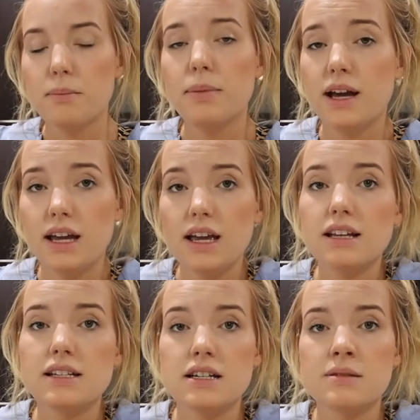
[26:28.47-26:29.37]
But
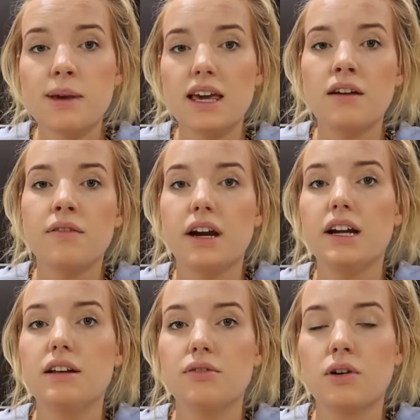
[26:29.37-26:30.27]
it does make it
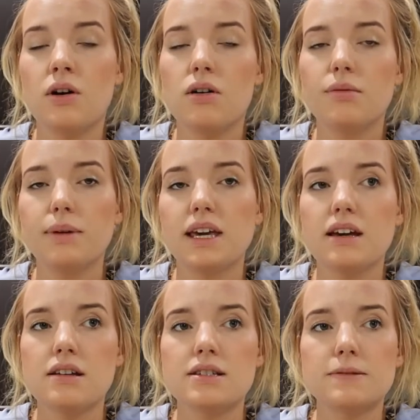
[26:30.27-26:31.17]
very difficult
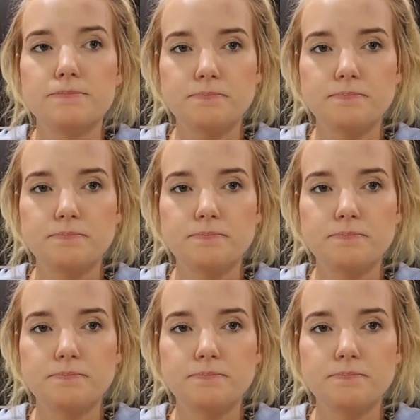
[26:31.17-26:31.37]
because